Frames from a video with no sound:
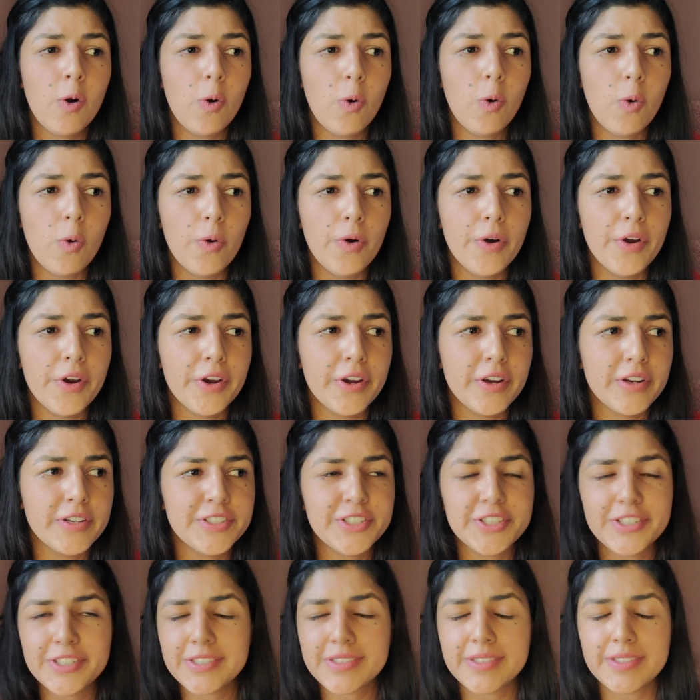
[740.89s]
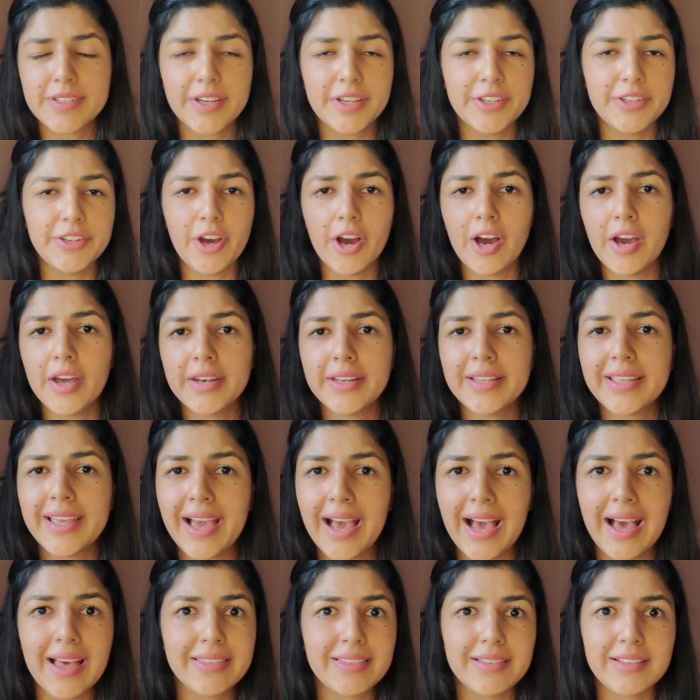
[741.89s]
or just a
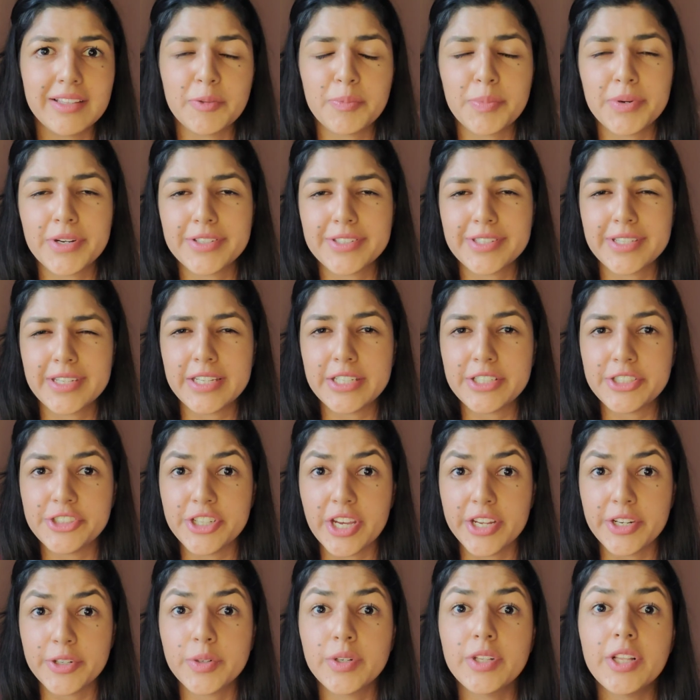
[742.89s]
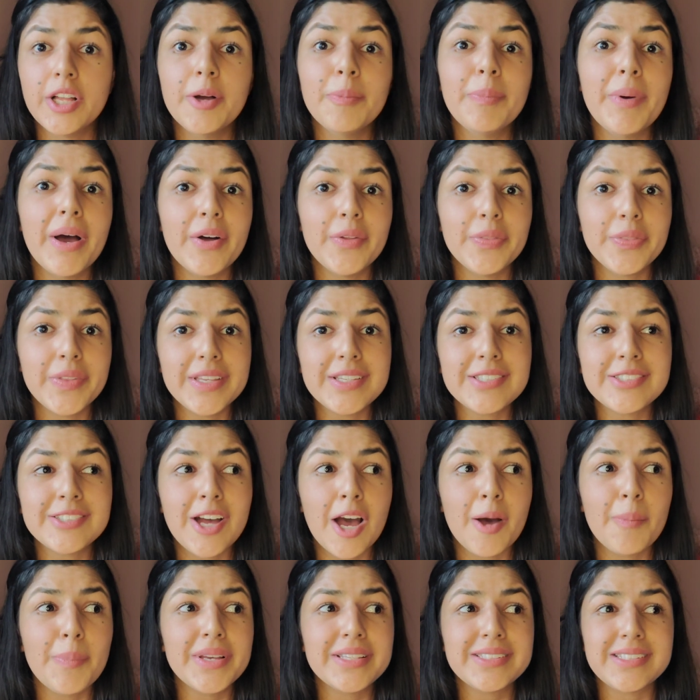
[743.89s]
non-Catholic person in general, about these
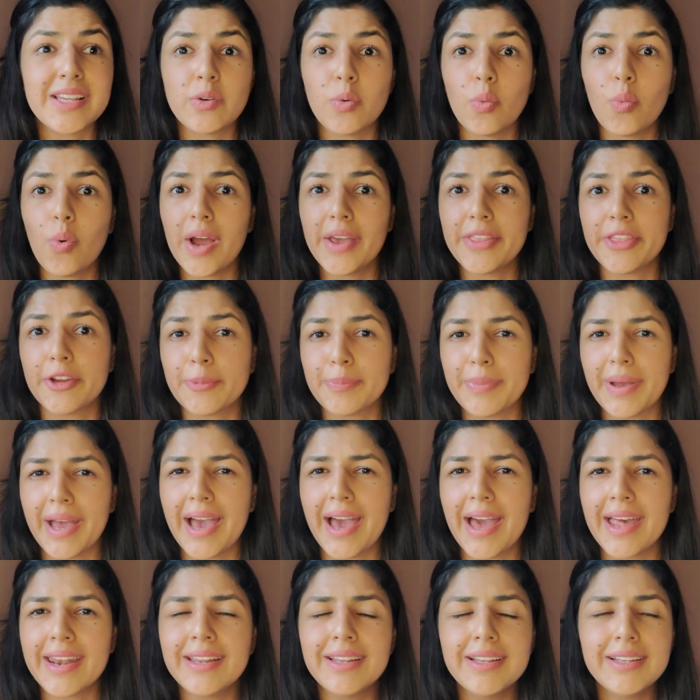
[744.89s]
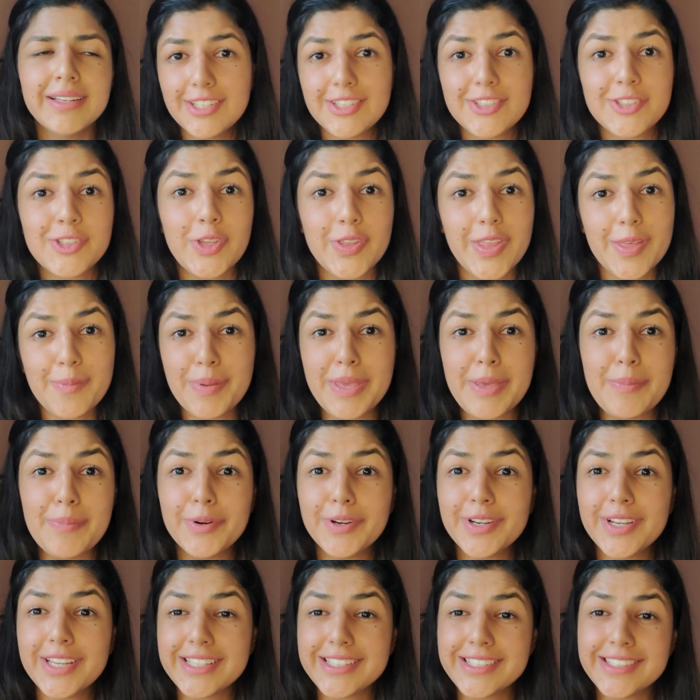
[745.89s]
topics and why they're bad, so that
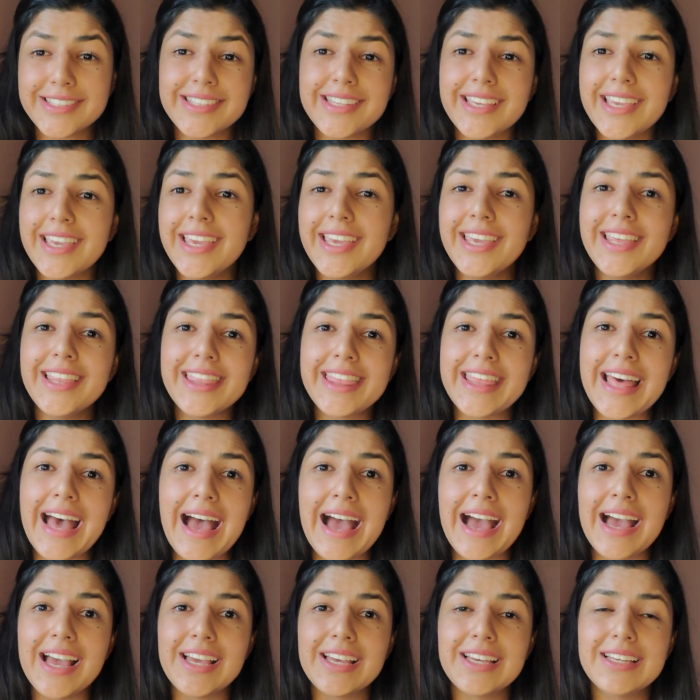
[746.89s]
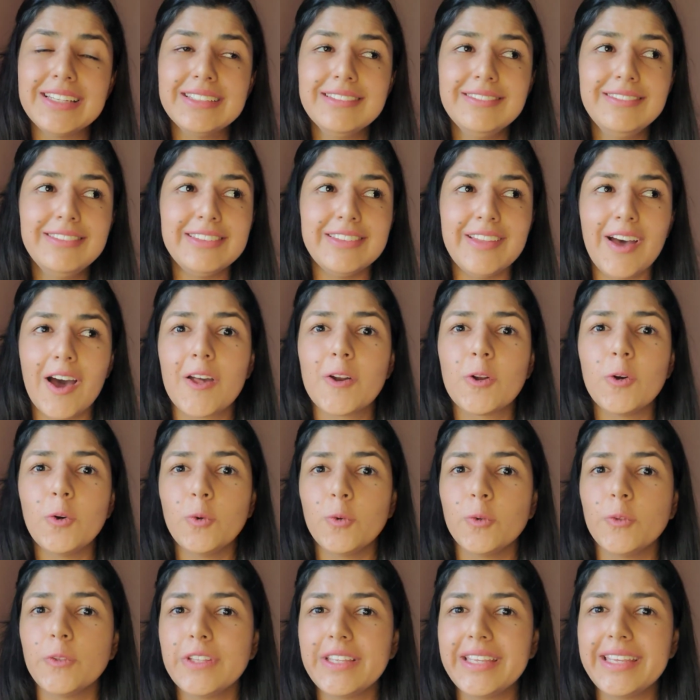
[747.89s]
people can see that not
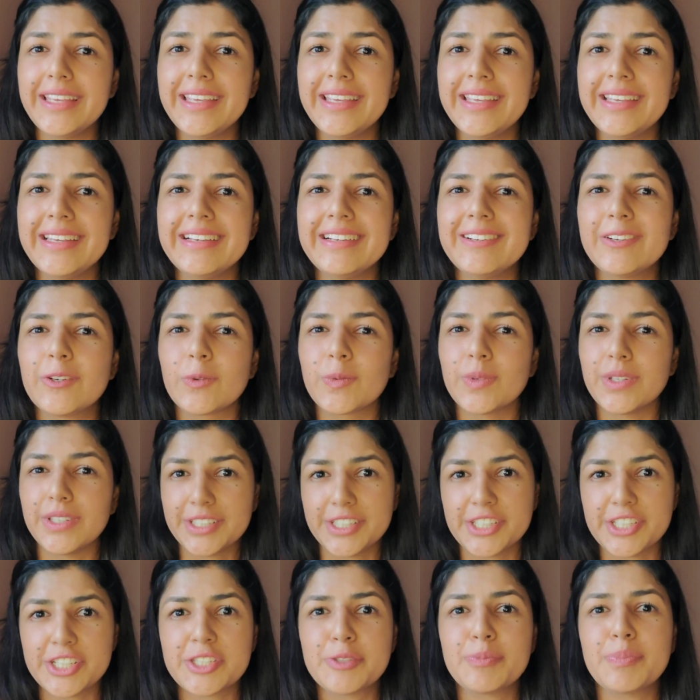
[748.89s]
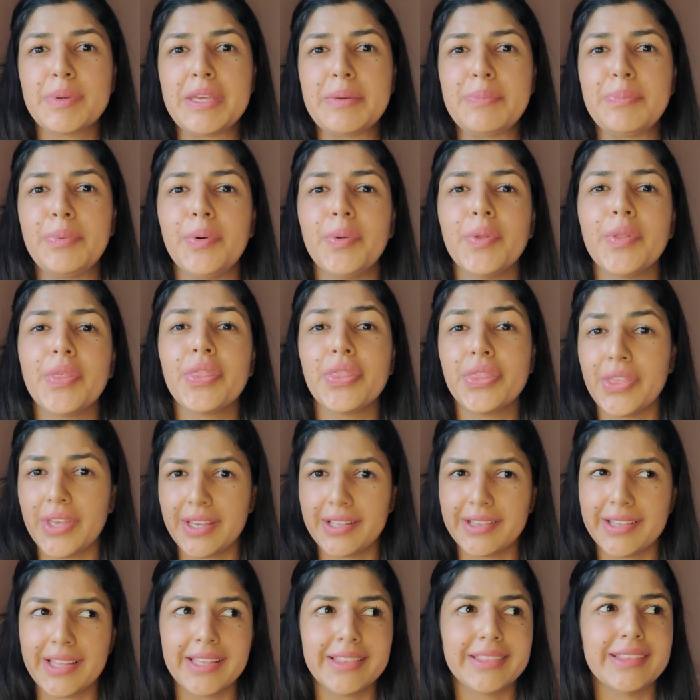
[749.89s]
only religious people
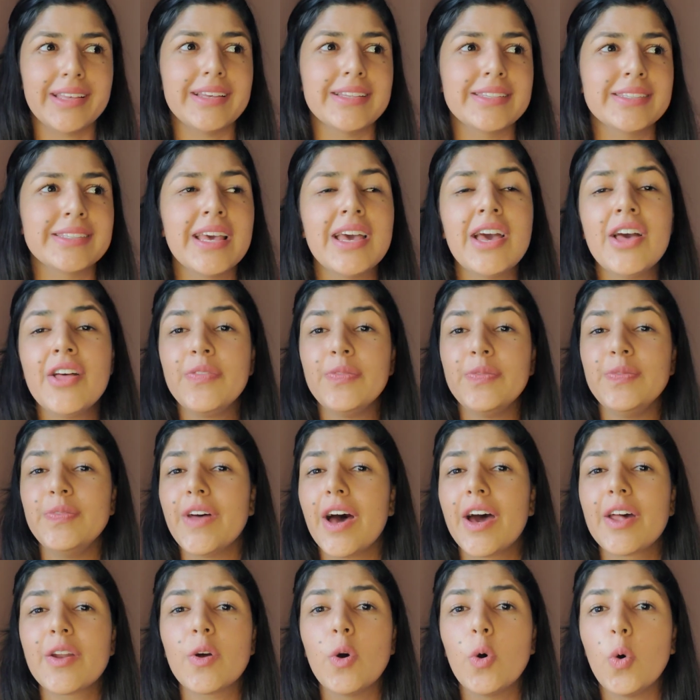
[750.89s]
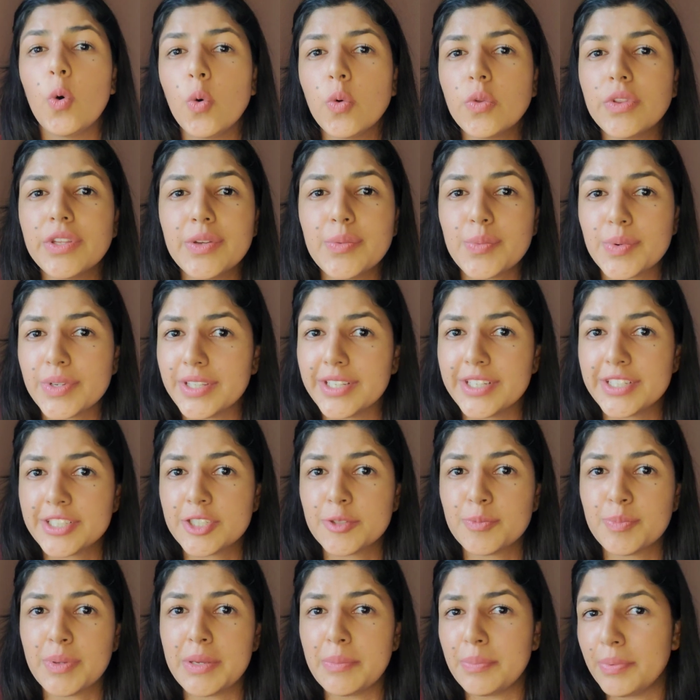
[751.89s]
think like this, not only
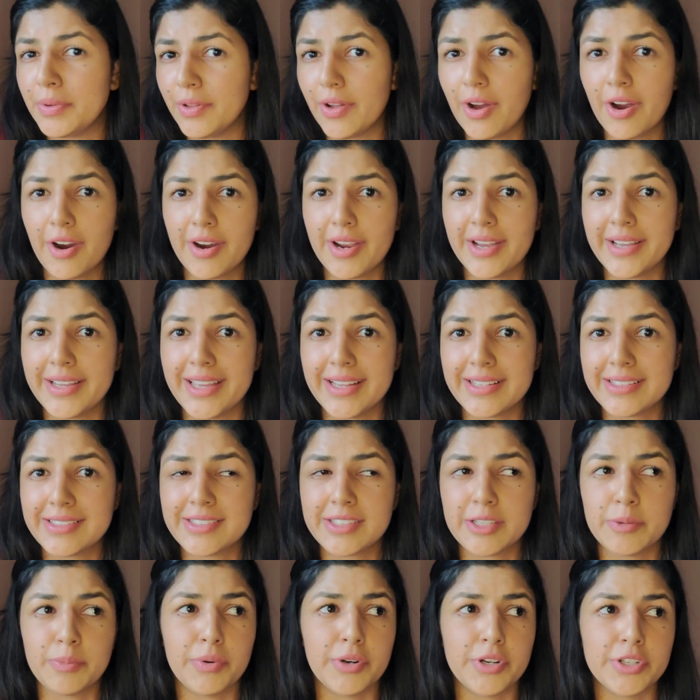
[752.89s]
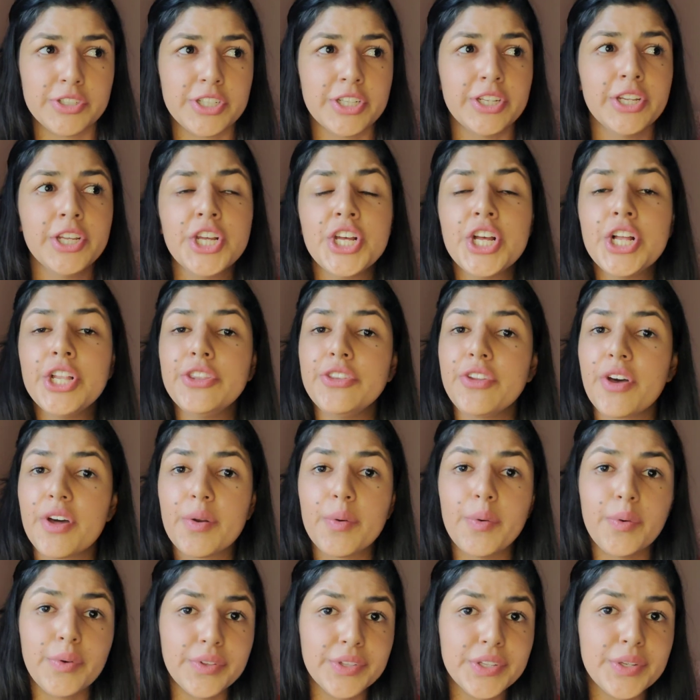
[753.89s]
religious people are against abortion,
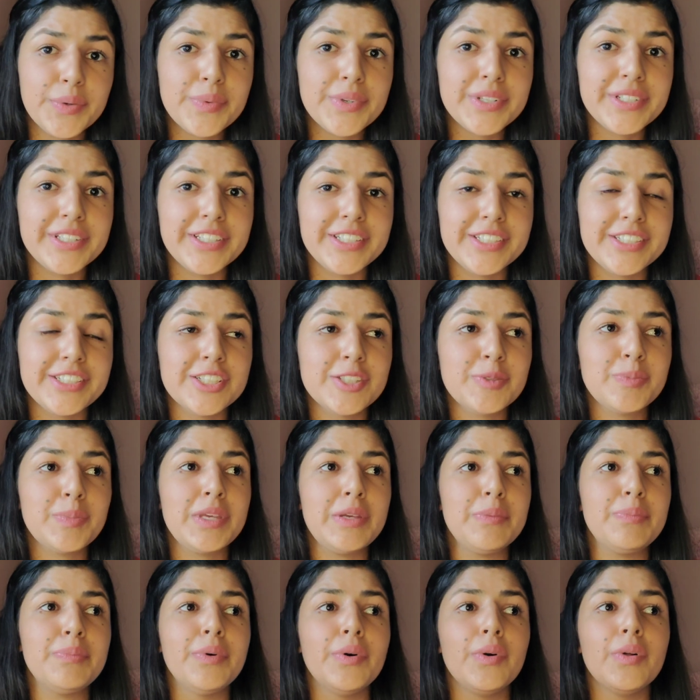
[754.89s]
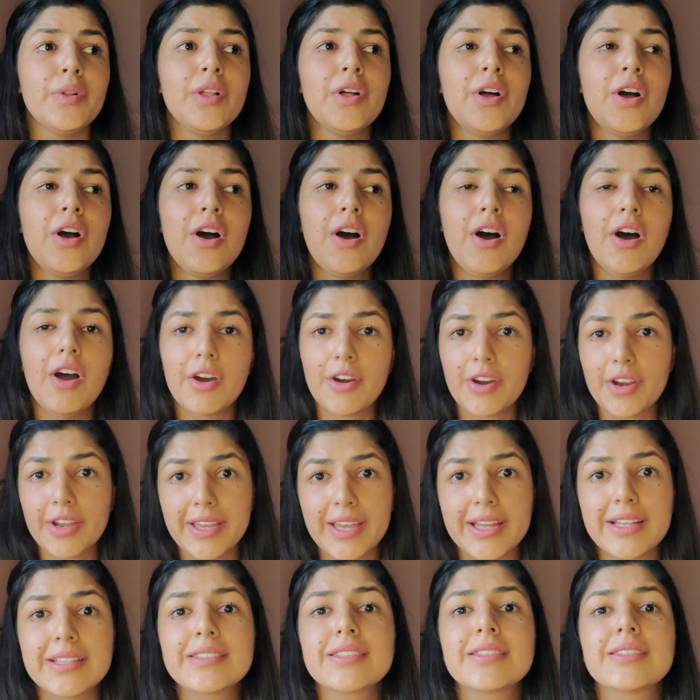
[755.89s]
not only religious people are
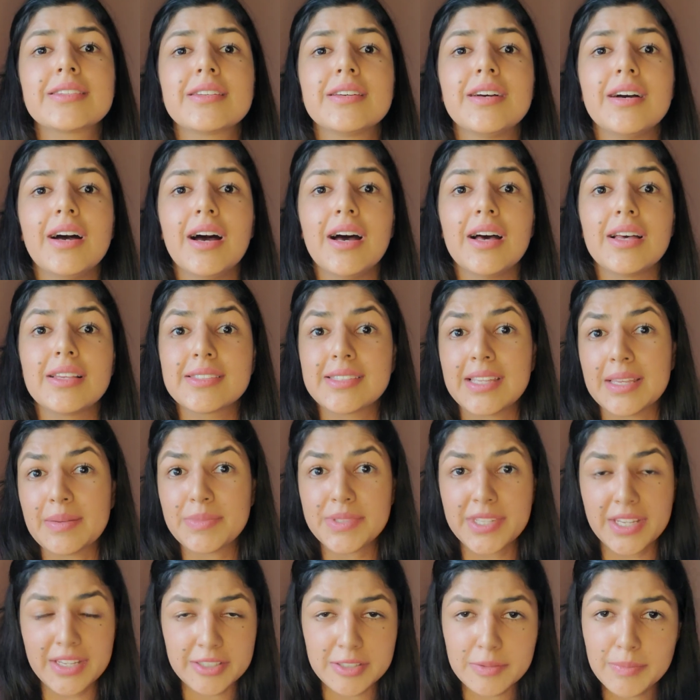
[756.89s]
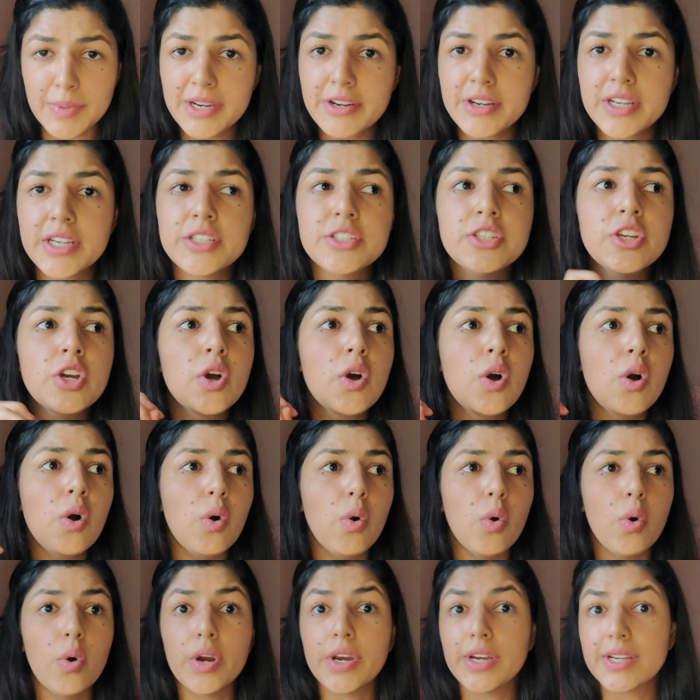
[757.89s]
against same-sex marriage
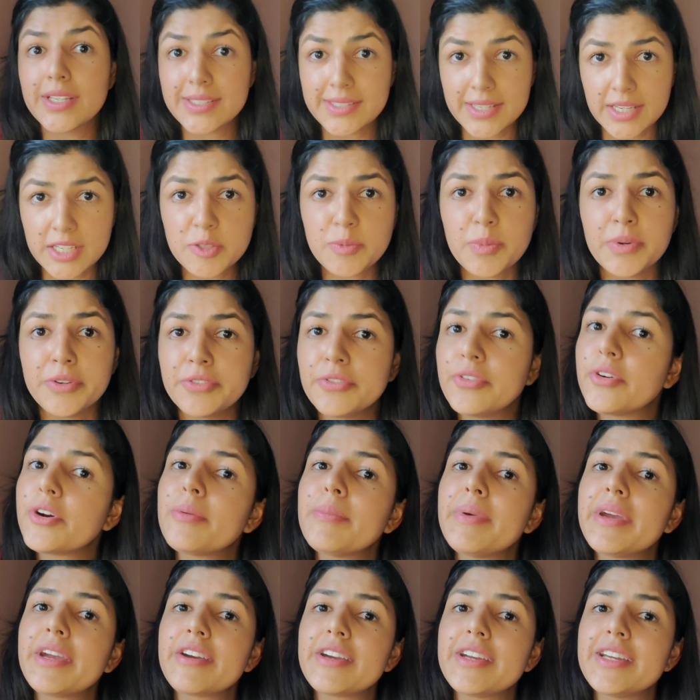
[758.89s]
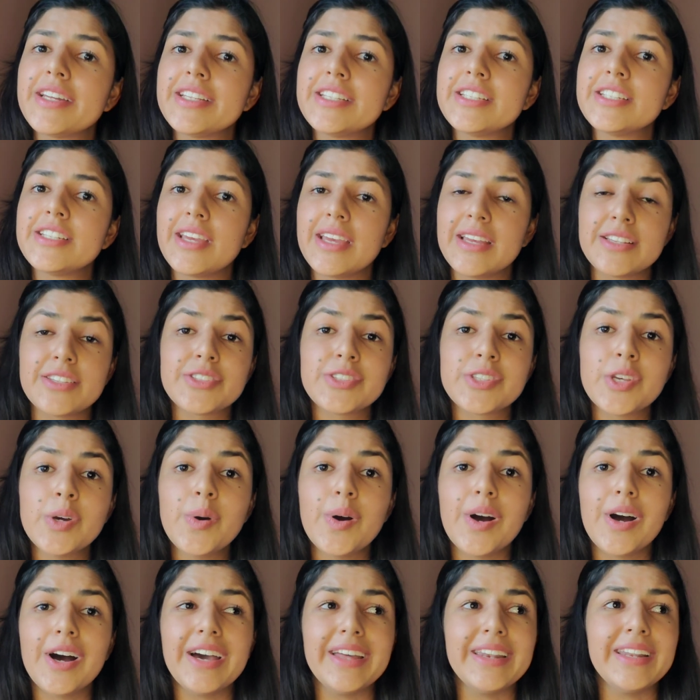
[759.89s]
or sex before marriage, and so
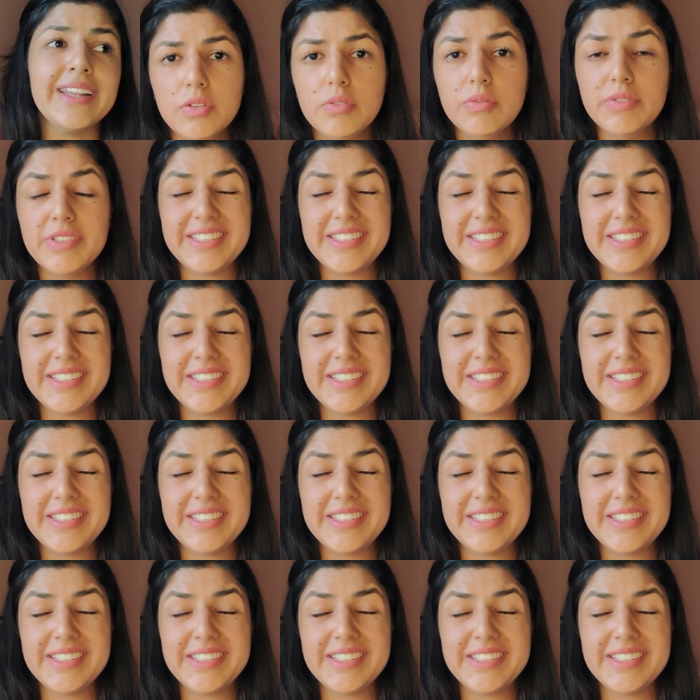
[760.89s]
on.